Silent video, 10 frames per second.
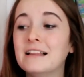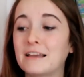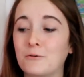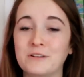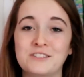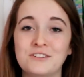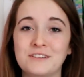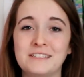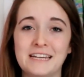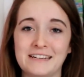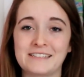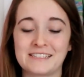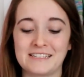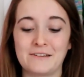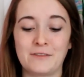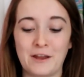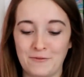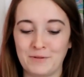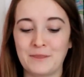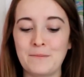like withstood the tests that
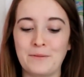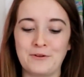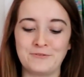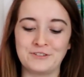I've put them through.